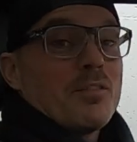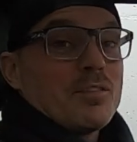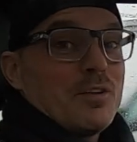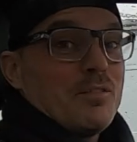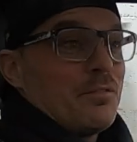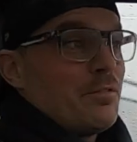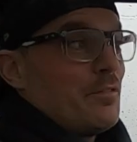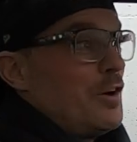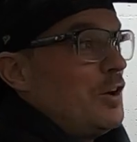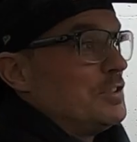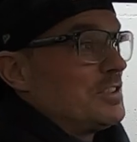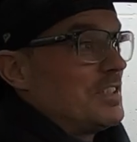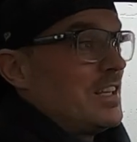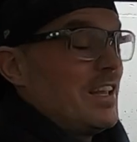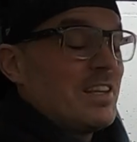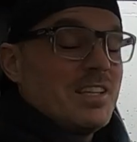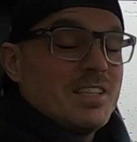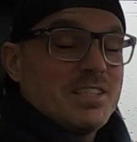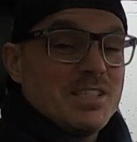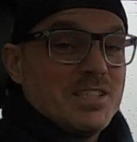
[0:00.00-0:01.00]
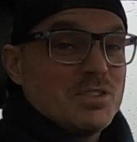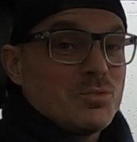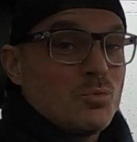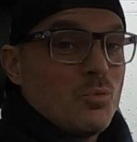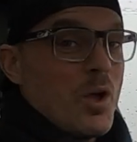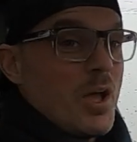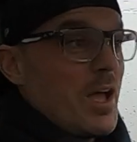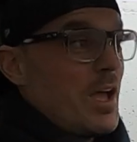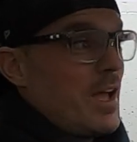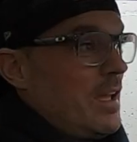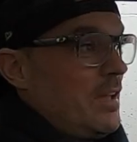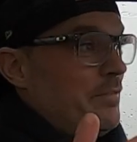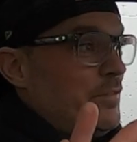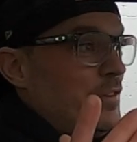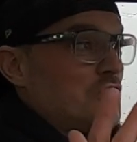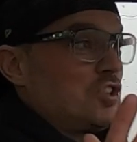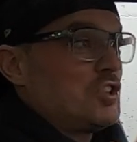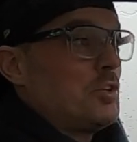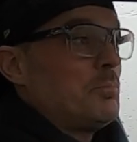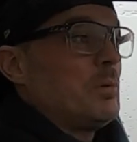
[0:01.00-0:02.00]
in France. Now this is where, if you're
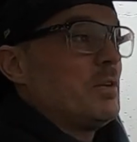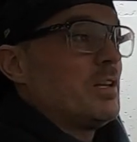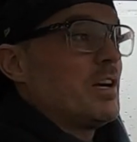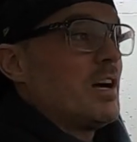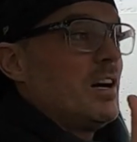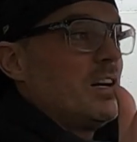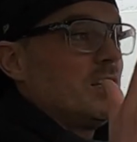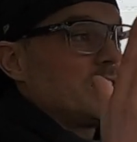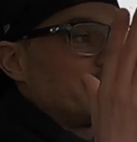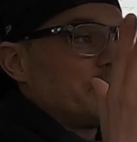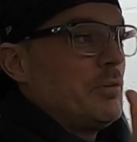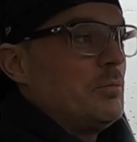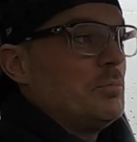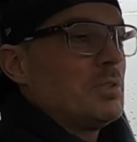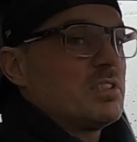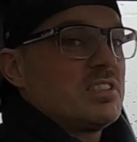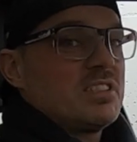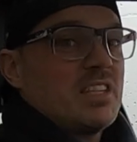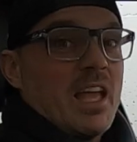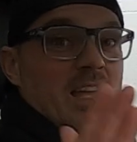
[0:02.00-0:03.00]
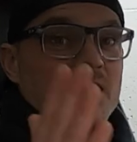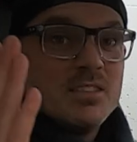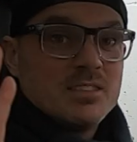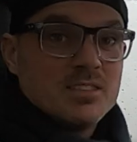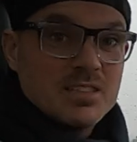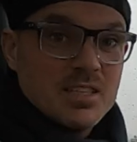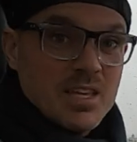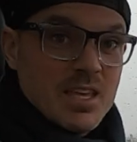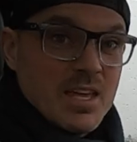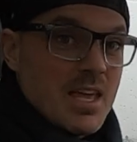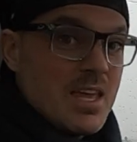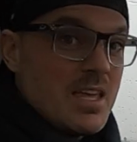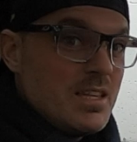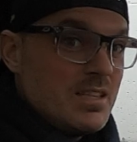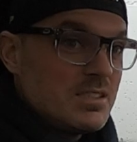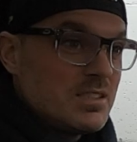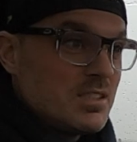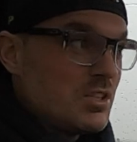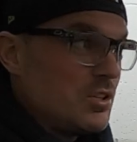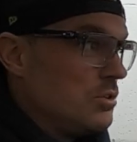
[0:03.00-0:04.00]
shipping cars from the States
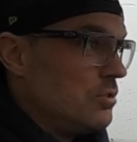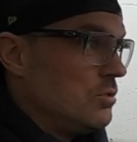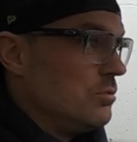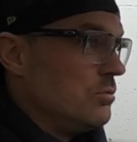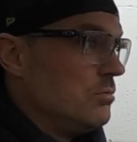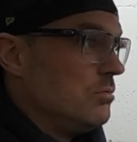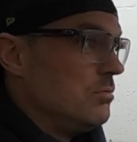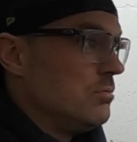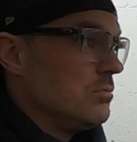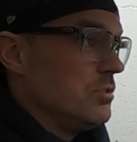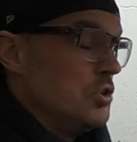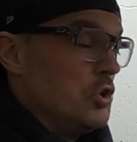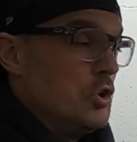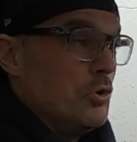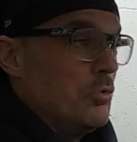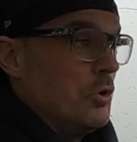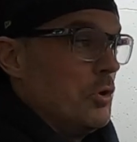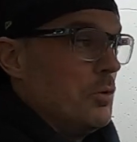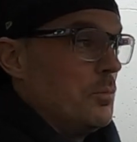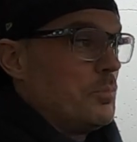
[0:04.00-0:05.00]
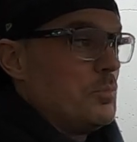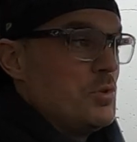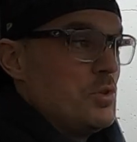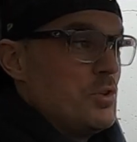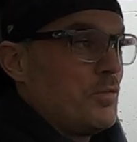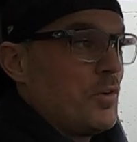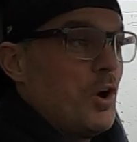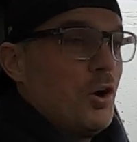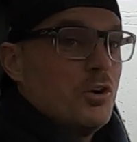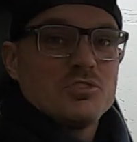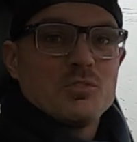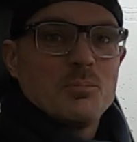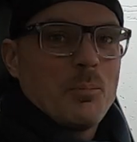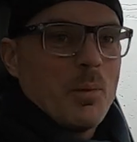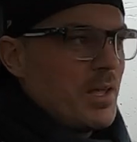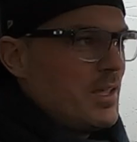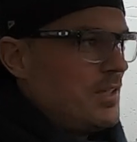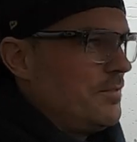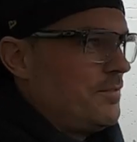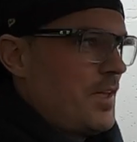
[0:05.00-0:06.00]
into Europe, you've got to
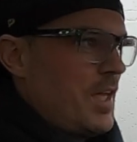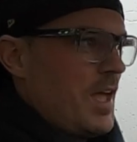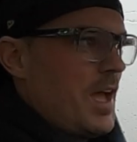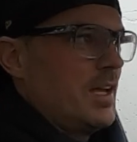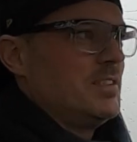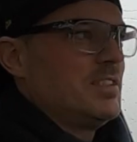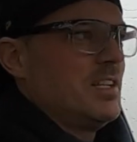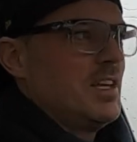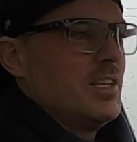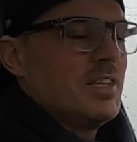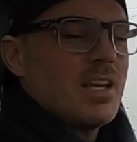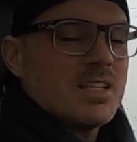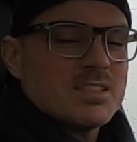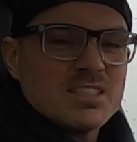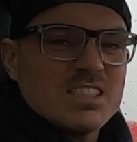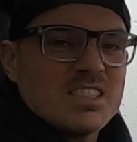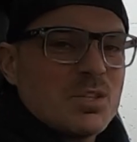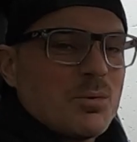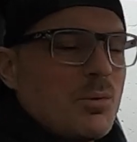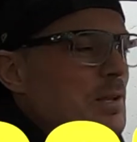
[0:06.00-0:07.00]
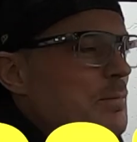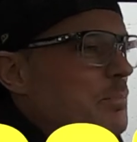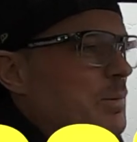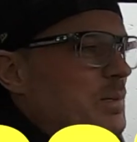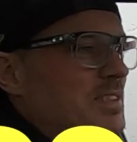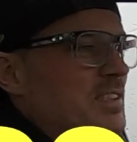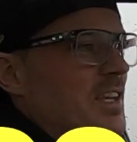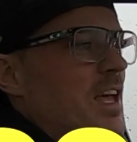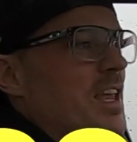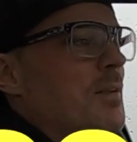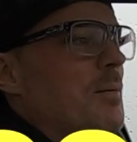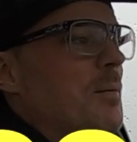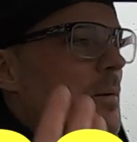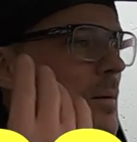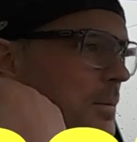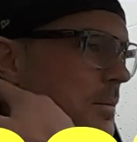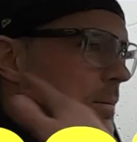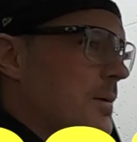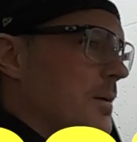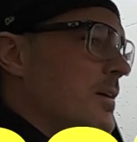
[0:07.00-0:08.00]
pay your VAT, and that's 20%,
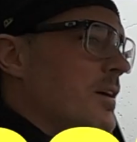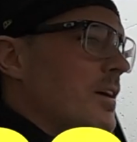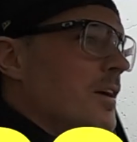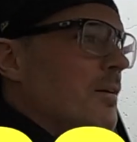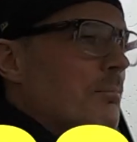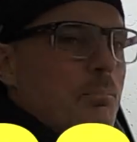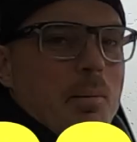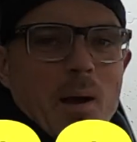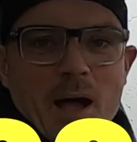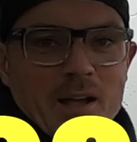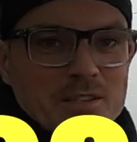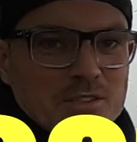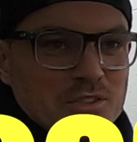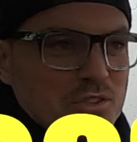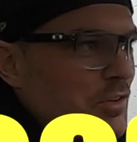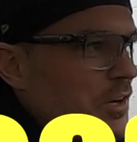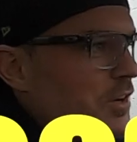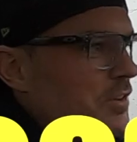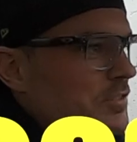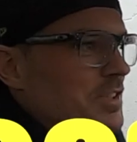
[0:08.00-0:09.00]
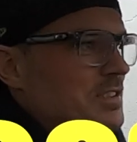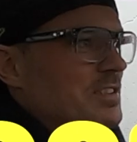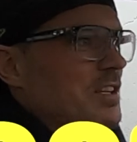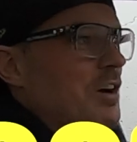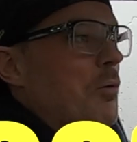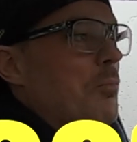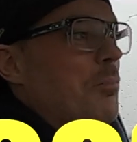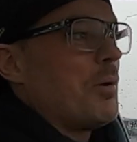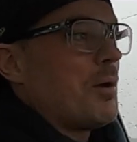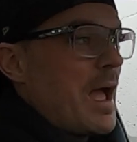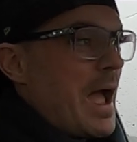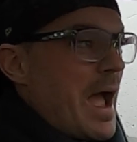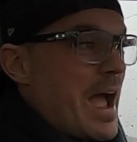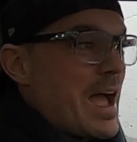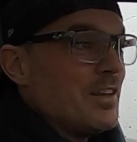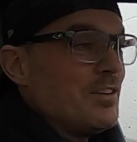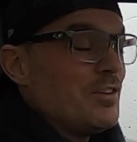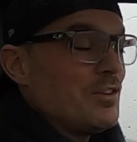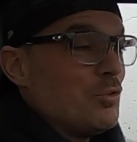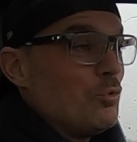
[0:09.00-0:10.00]
bang, straight on the top.
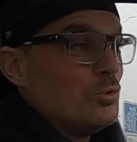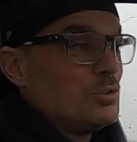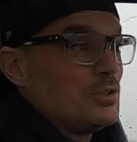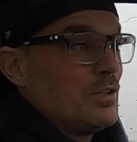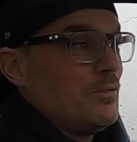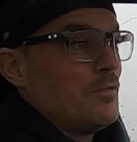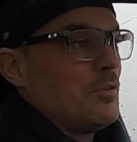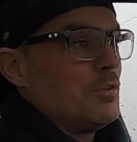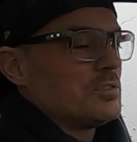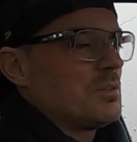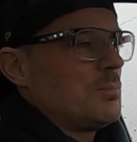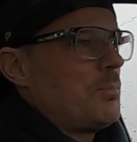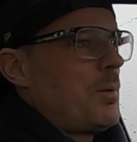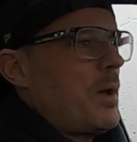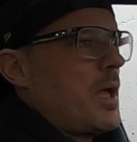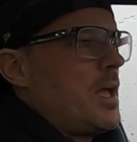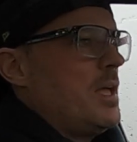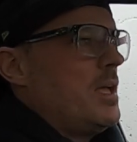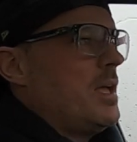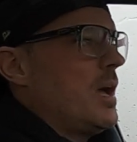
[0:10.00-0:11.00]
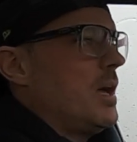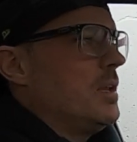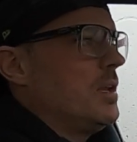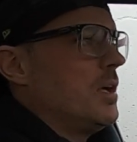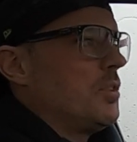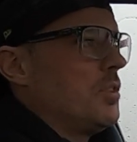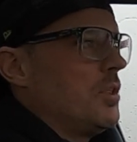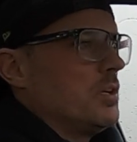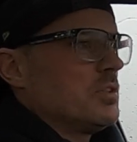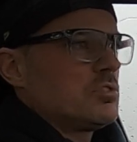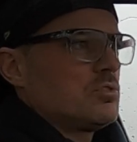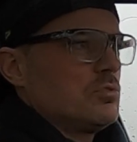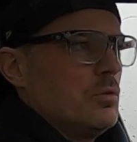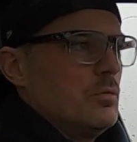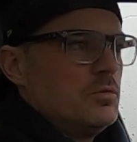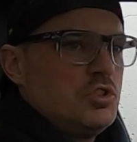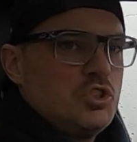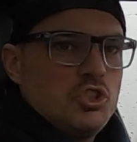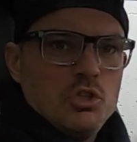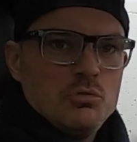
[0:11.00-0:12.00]
And also you've got to pay another sort
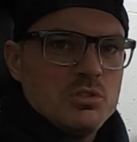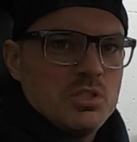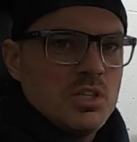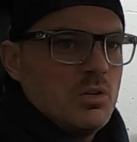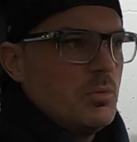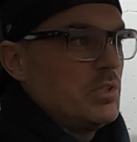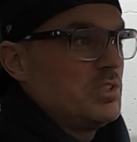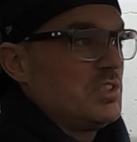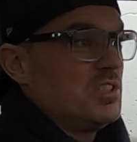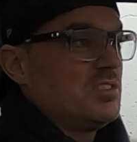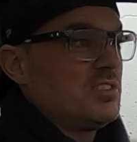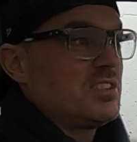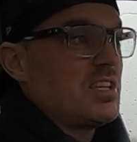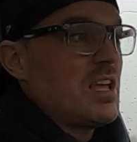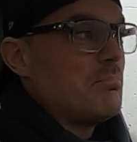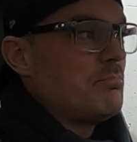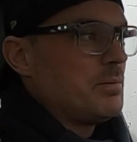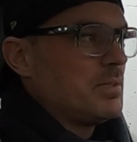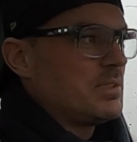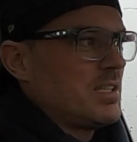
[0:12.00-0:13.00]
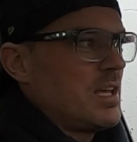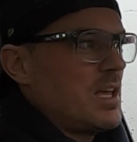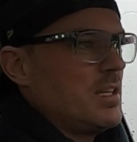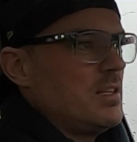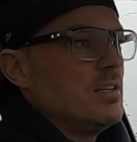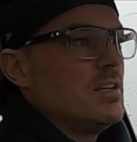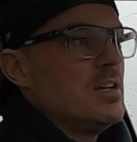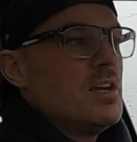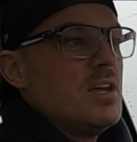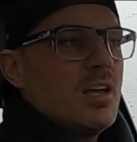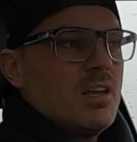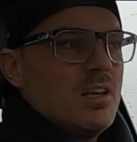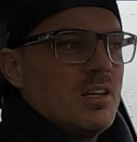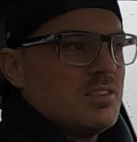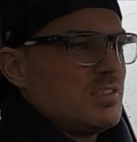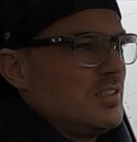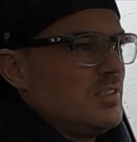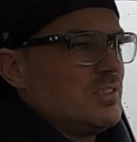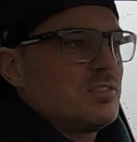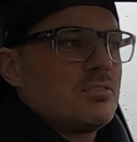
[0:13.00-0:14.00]
of duty, which is 10%, and this
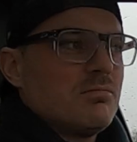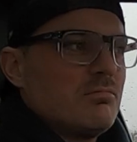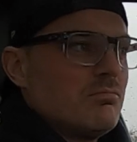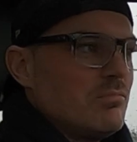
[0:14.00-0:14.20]
is